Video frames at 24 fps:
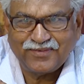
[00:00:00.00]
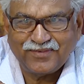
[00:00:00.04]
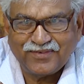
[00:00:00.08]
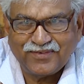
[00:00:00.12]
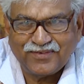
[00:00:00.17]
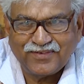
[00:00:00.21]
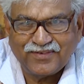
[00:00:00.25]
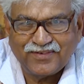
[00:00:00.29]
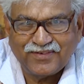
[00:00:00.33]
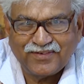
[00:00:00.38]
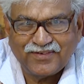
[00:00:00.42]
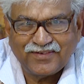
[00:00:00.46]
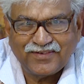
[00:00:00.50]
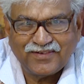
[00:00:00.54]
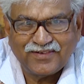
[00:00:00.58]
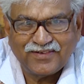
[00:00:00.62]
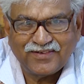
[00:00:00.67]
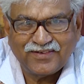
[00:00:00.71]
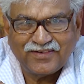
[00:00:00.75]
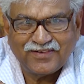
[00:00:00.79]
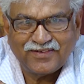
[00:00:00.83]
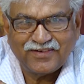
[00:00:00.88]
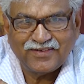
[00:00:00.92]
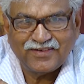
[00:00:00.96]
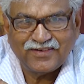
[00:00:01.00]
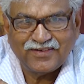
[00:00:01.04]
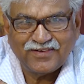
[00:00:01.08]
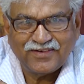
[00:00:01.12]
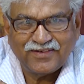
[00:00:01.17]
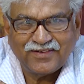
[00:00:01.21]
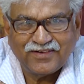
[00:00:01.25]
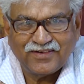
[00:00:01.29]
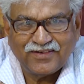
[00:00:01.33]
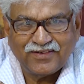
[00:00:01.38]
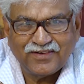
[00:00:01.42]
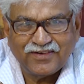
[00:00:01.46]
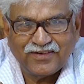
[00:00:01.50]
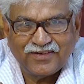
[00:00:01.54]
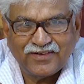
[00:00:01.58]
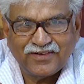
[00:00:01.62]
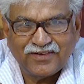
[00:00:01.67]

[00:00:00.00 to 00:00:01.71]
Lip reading: [no speech]